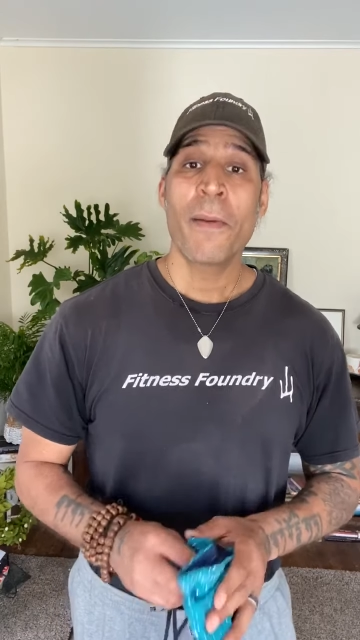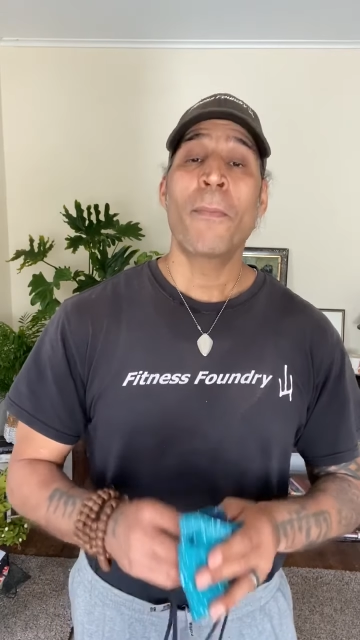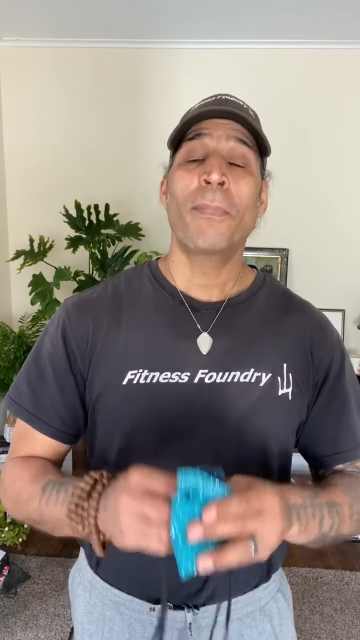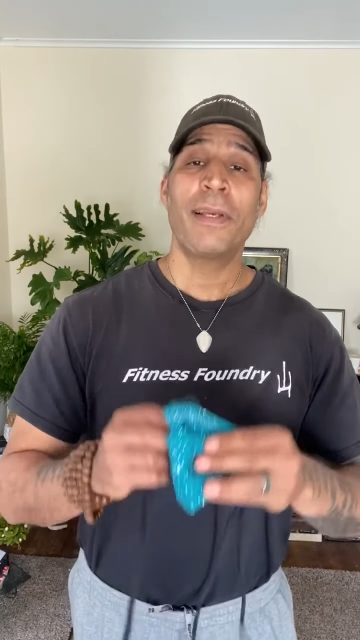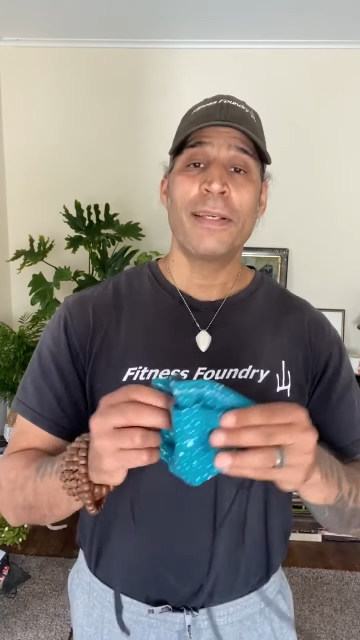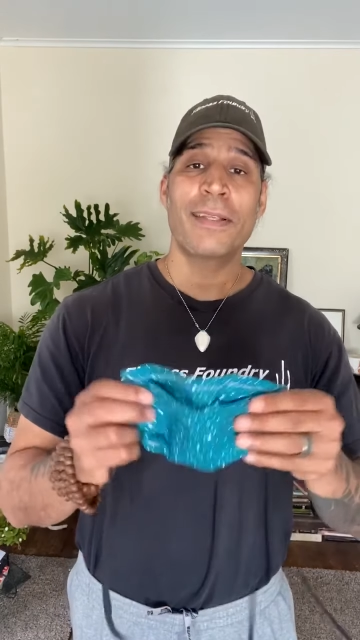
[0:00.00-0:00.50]

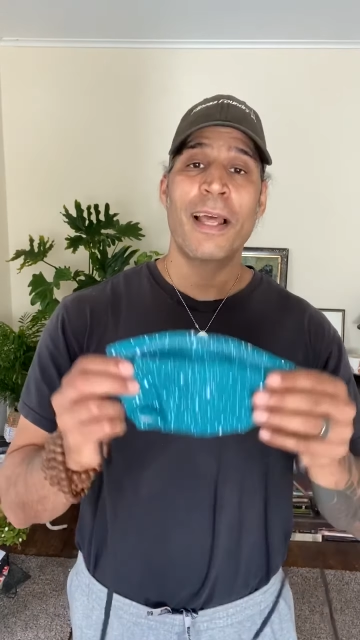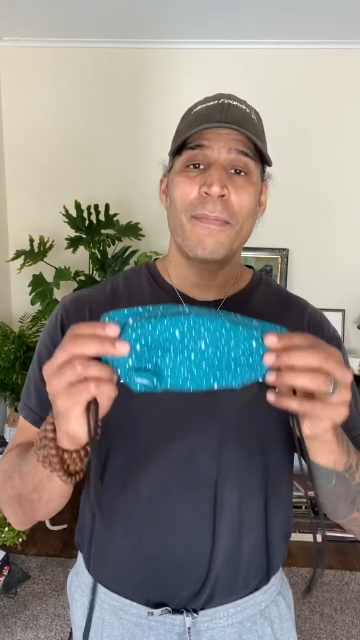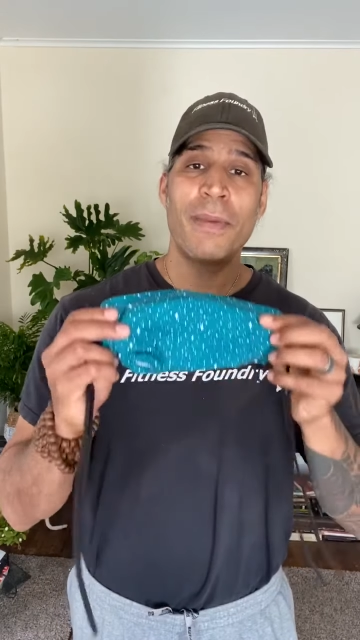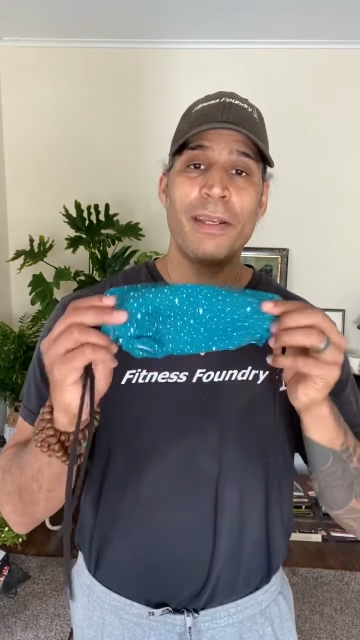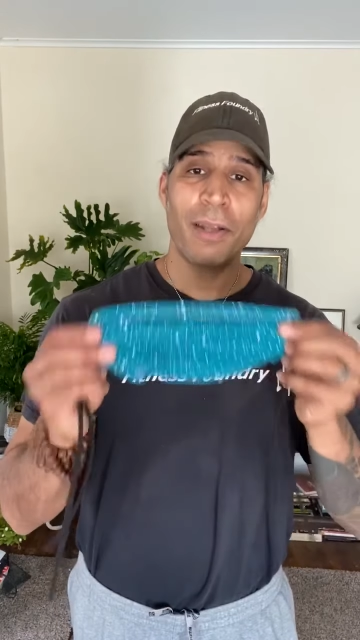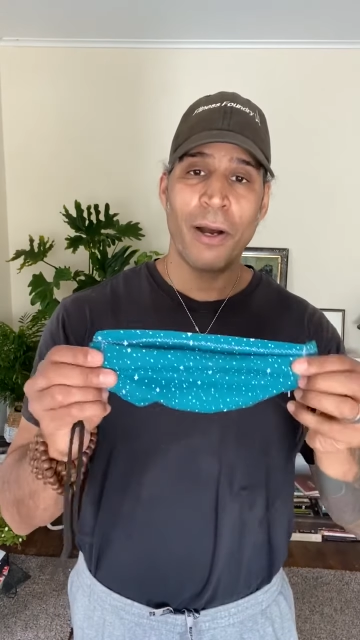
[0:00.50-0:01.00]
Please let
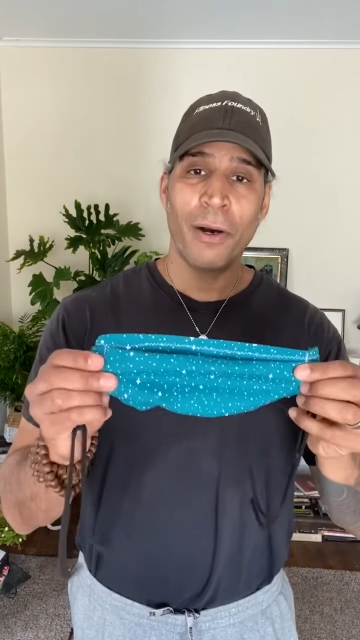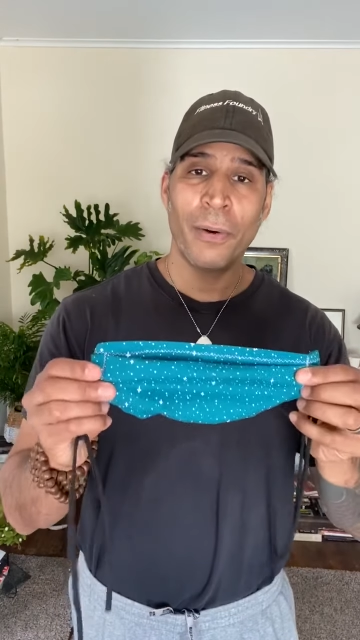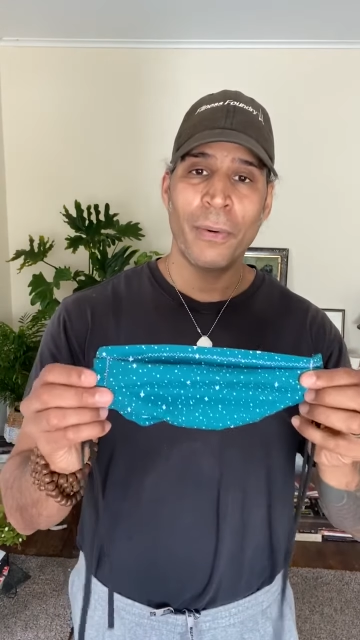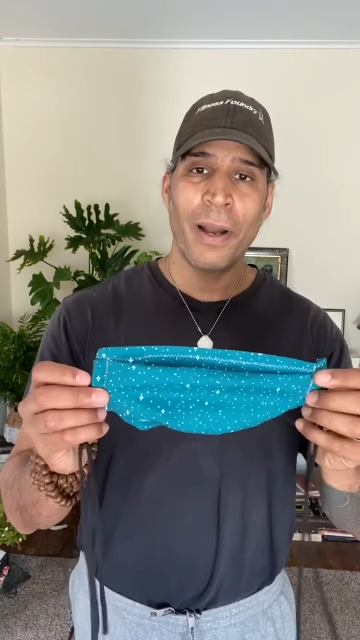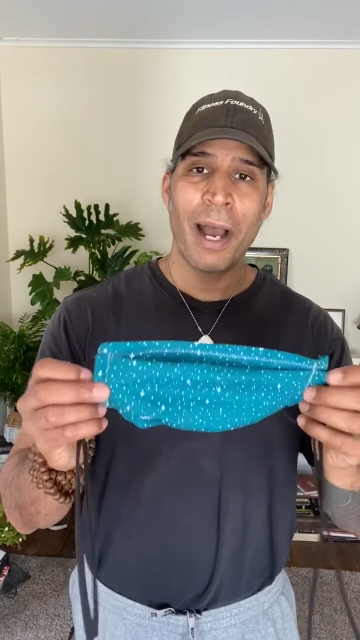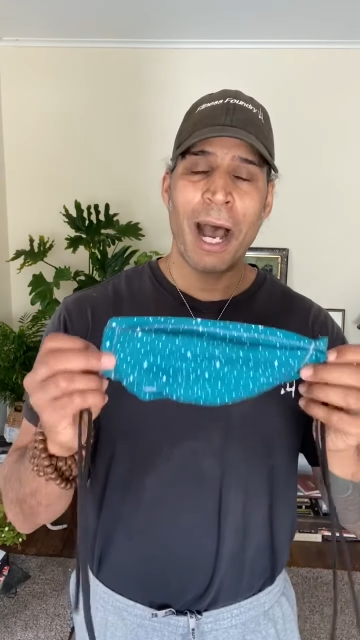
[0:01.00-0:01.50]
me
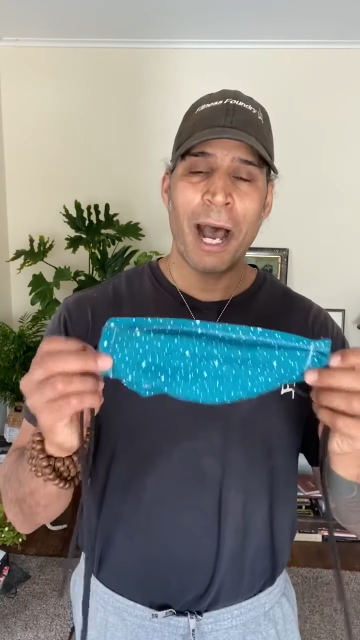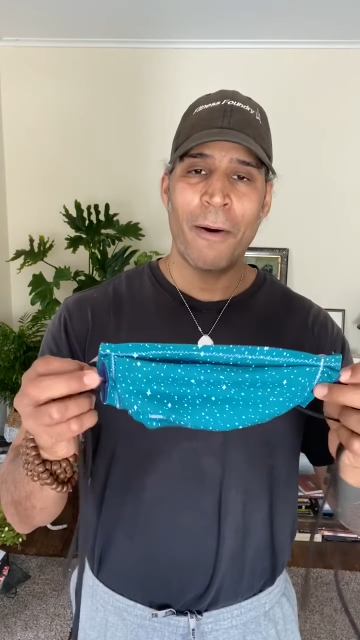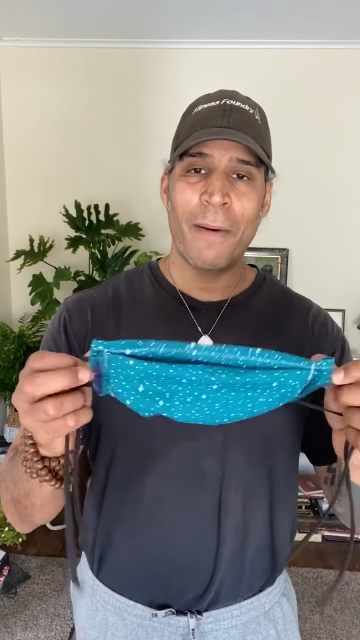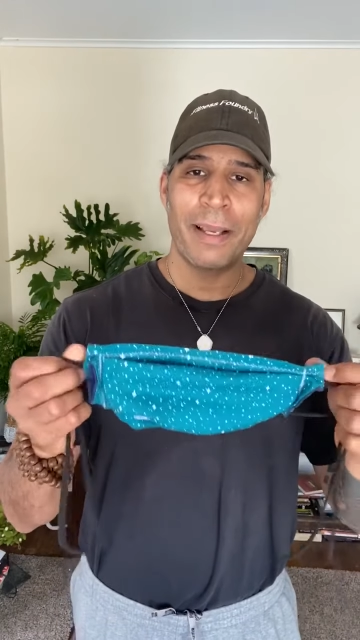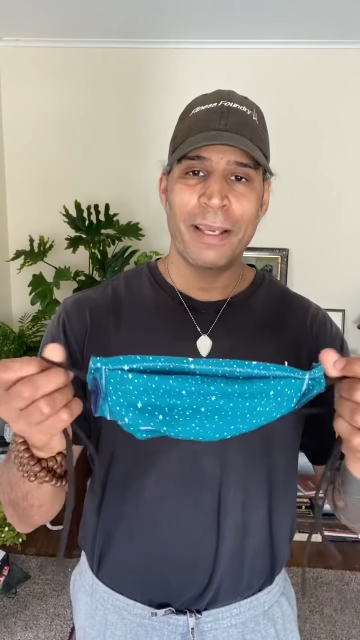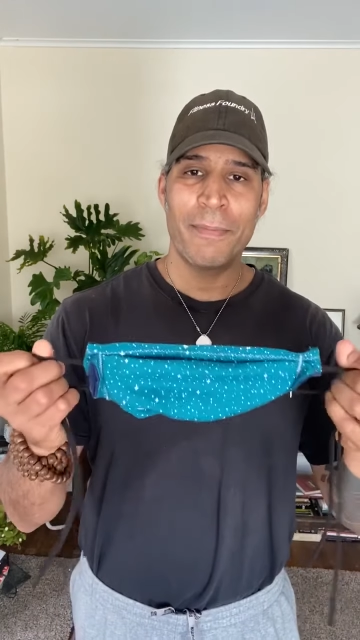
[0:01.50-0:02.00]
know how
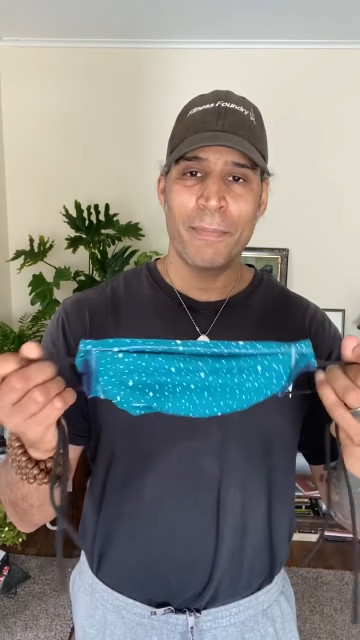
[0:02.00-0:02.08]
I can